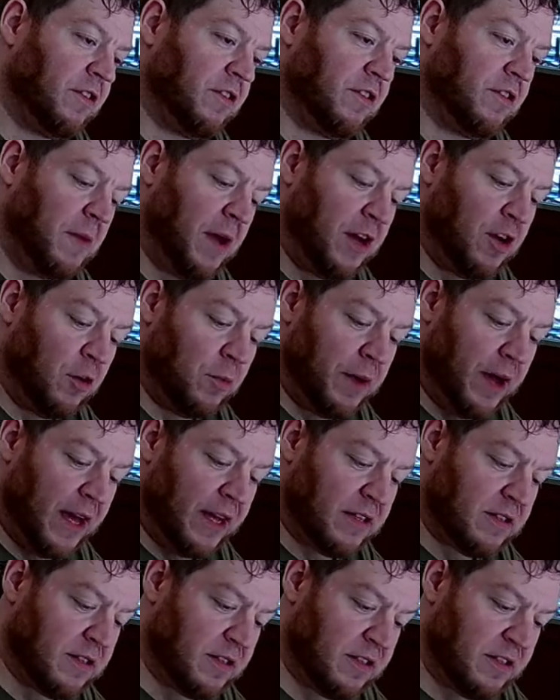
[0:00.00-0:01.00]
tomato
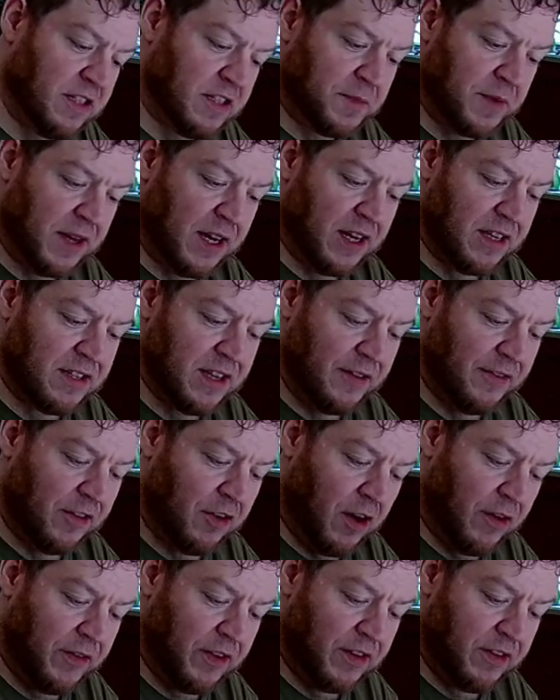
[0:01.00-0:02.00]
paste, just because I've
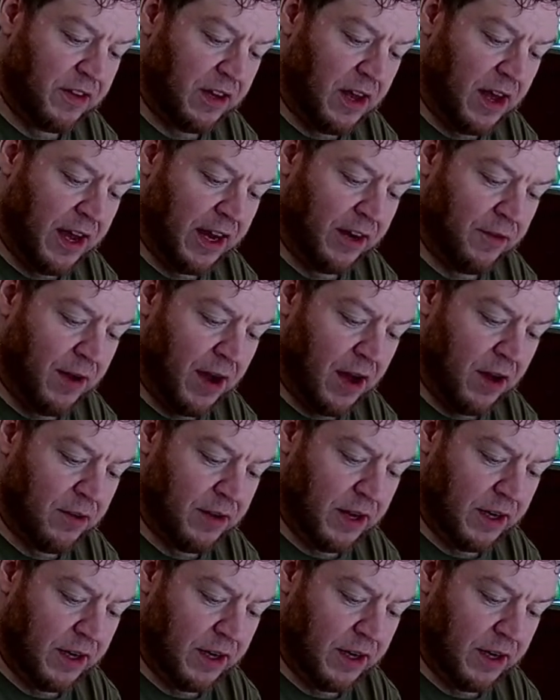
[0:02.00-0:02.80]
got this lying around.